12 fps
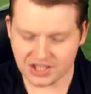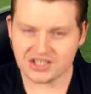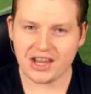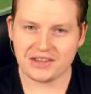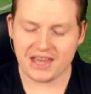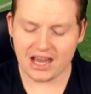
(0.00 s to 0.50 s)
Just
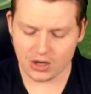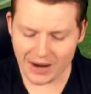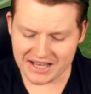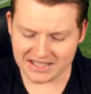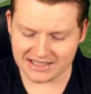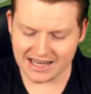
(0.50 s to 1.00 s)
like that,
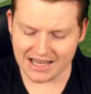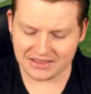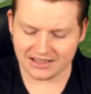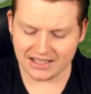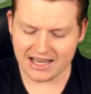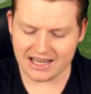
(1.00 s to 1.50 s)
Queensland had
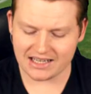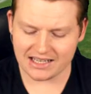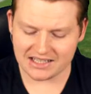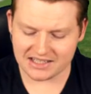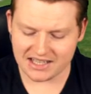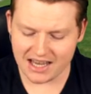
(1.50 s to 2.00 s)
the lead, and
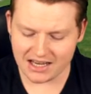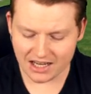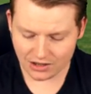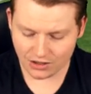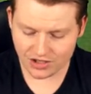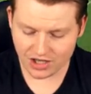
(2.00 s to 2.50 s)

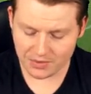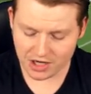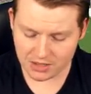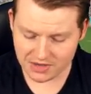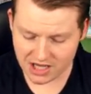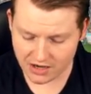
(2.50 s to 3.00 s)
instead, looks like we're
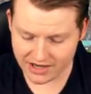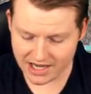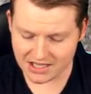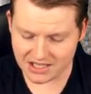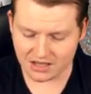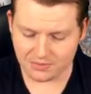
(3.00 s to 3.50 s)
going to be going
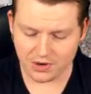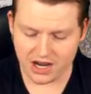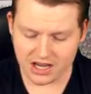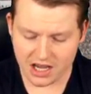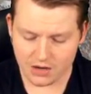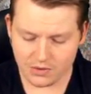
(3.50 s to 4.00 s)
into the
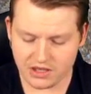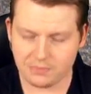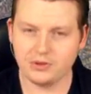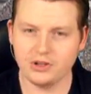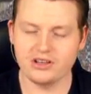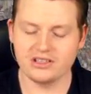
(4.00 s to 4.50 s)
break with the
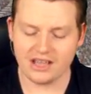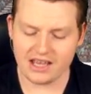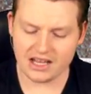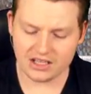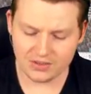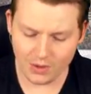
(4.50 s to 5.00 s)
Blues
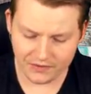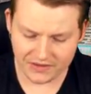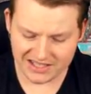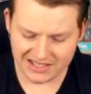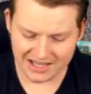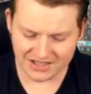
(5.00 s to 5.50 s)
leading
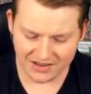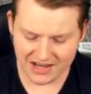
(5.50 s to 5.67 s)
12-6.